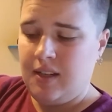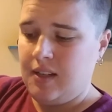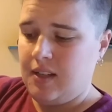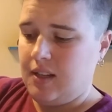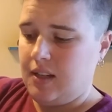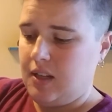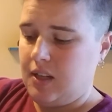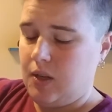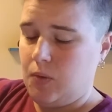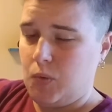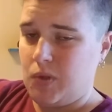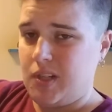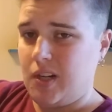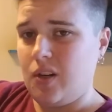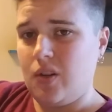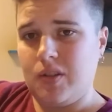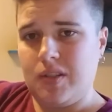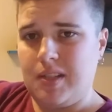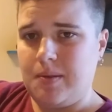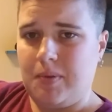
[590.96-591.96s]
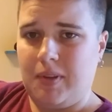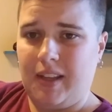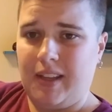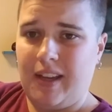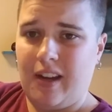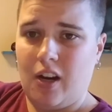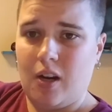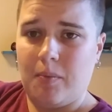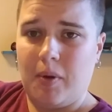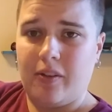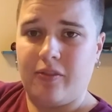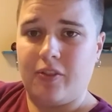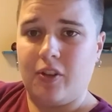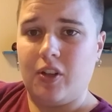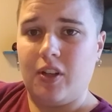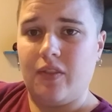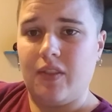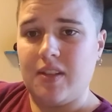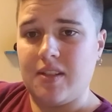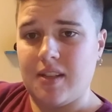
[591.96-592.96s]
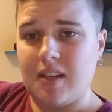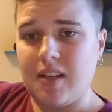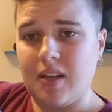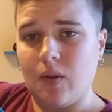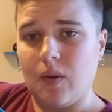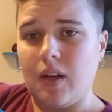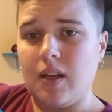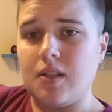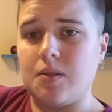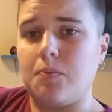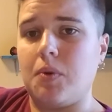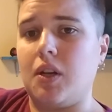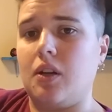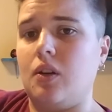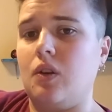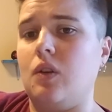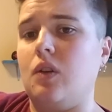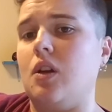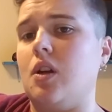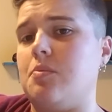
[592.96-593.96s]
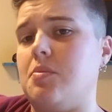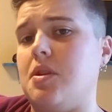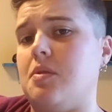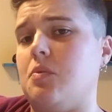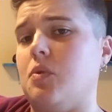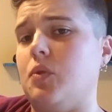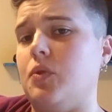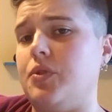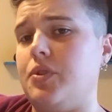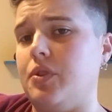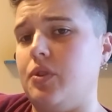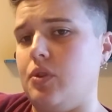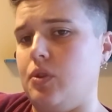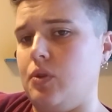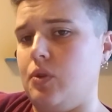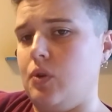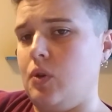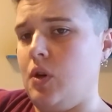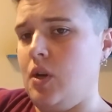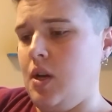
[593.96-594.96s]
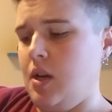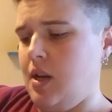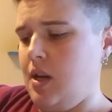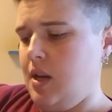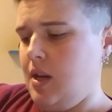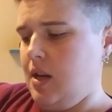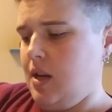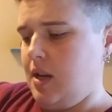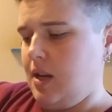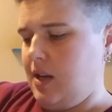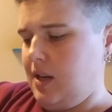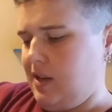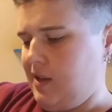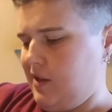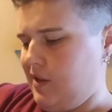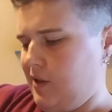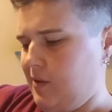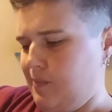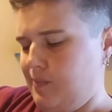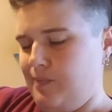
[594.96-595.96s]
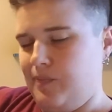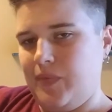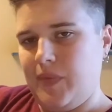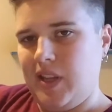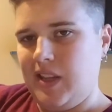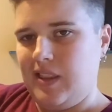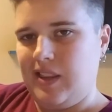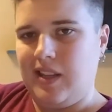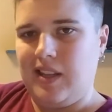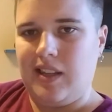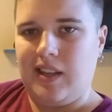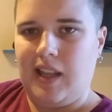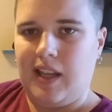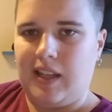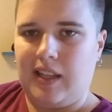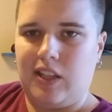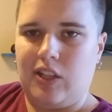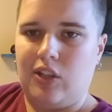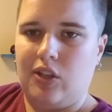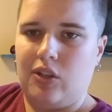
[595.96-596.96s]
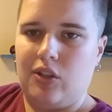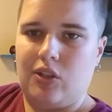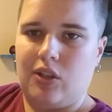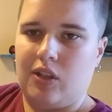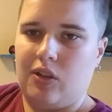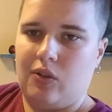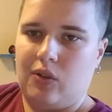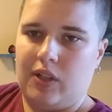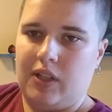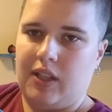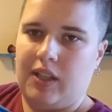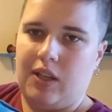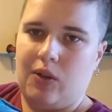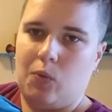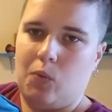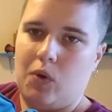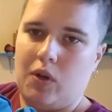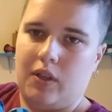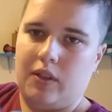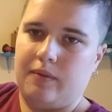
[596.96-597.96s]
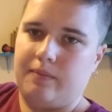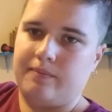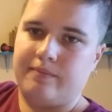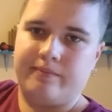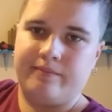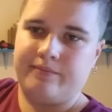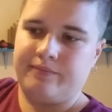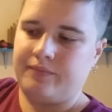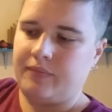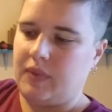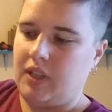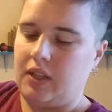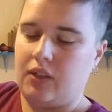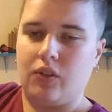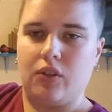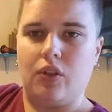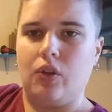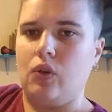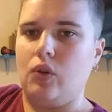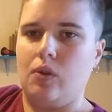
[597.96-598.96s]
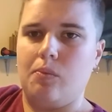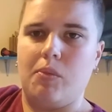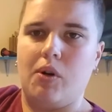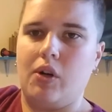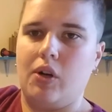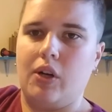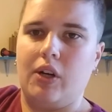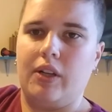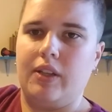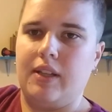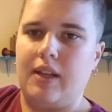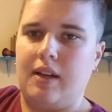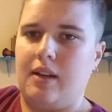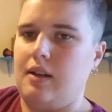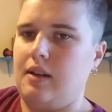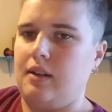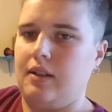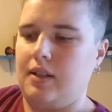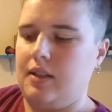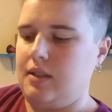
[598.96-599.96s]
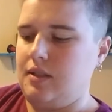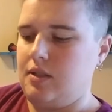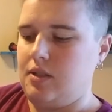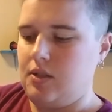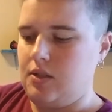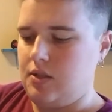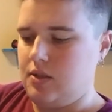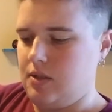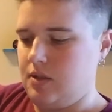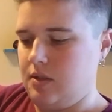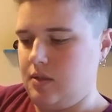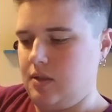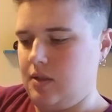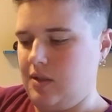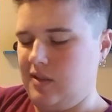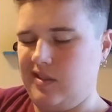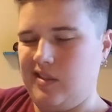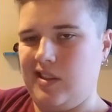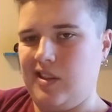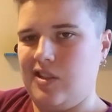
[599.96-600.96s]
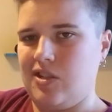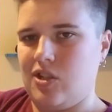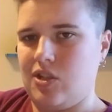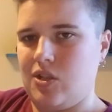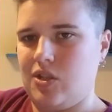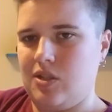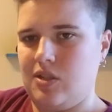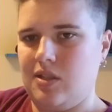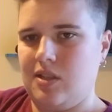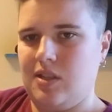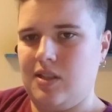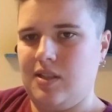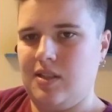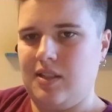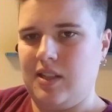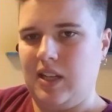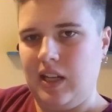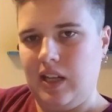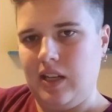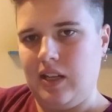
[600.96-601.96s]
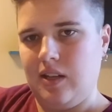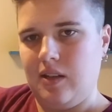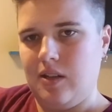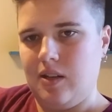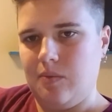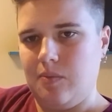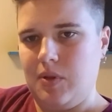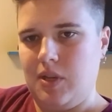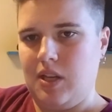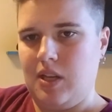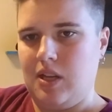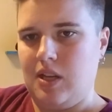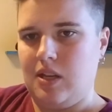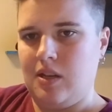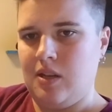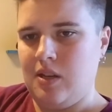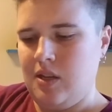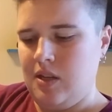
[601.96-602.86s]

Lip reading: which I don't typically carry my phone in this anyways, but I know a lot of people do. And then like, you could only get one like granola bar in there. They just needed to be